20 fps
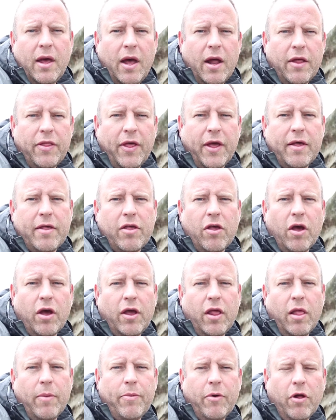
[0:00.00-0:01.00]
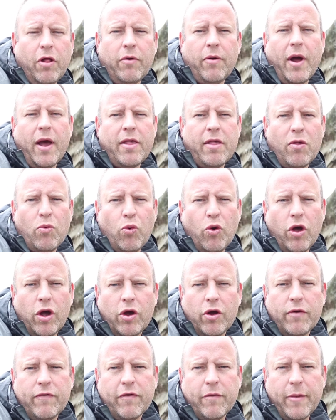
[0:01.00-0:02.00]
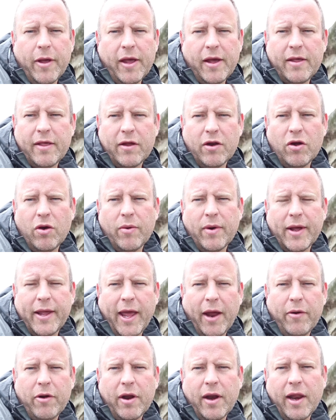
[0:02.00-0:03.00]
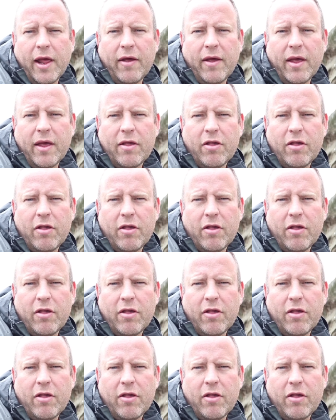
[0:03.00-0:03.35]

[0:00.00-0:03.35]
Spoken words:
I think circular polarizers work good for me because I don't want to carry any